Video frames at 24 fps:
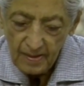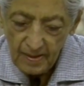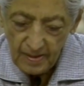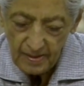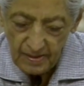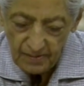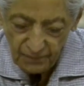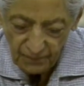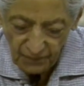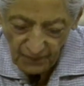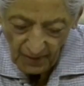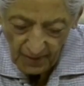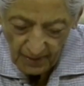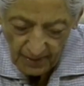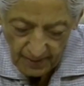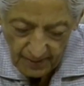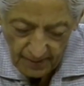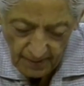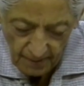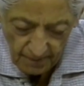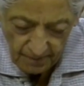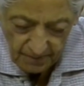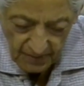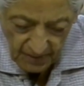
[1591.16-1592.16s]
If a
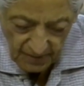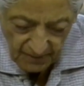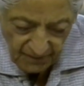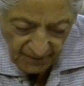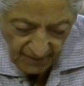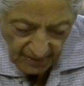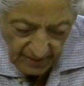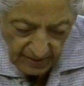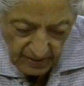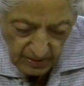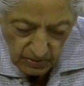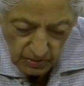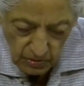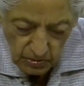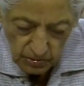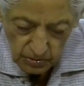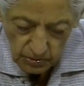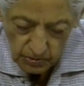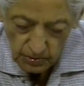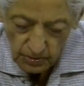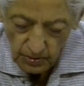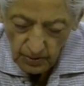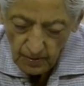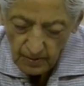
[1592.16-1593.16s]

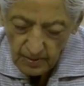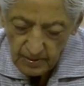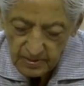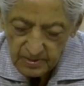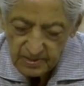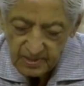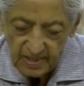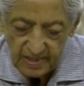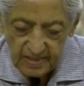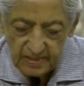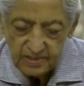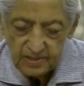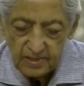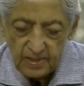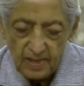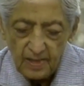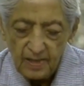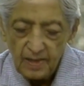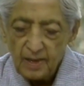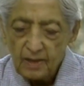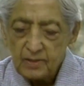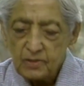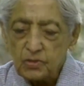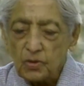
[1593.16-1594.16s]
Hindu says,
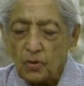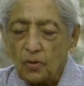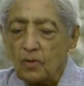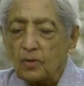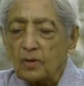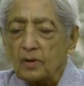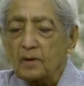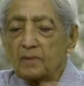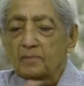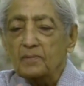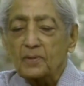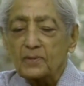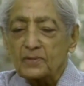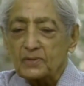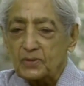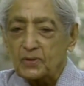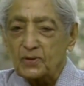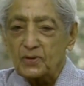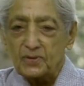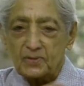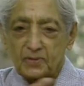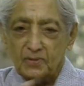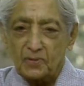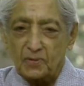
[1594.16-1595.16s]
it's all what
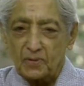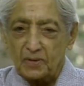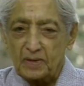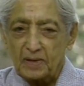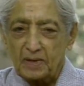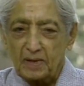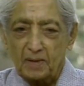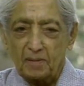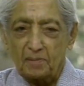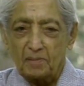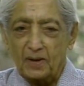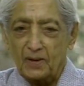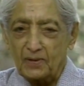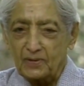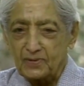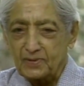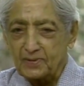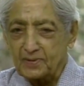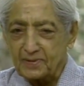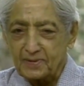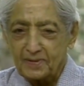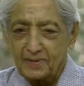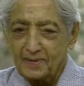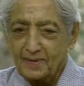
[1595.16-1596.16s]
you're talking
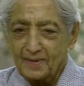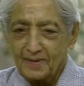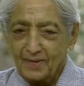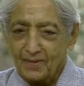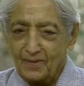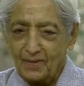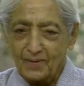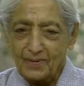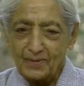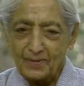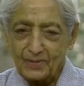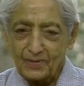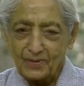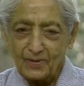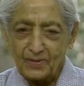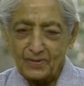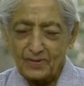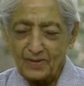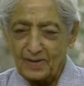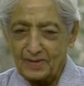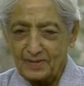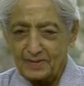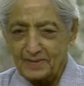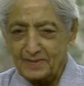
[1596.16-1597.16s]
about, all your
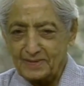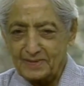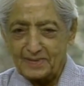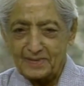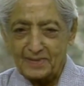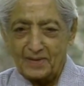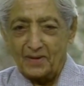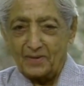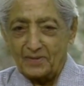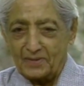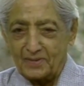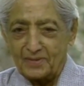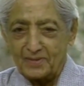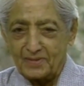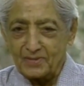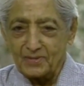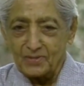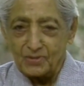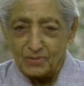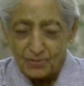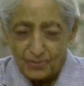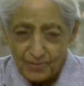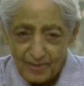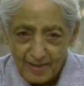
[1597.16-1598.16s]
religious
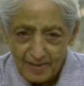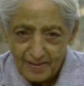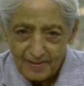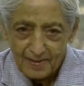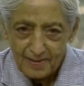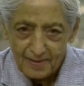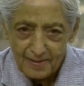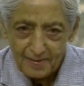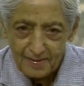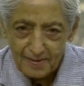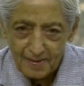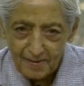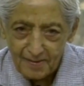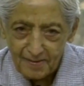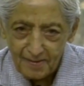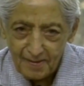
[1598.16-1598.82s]
nonsense, you get hurt.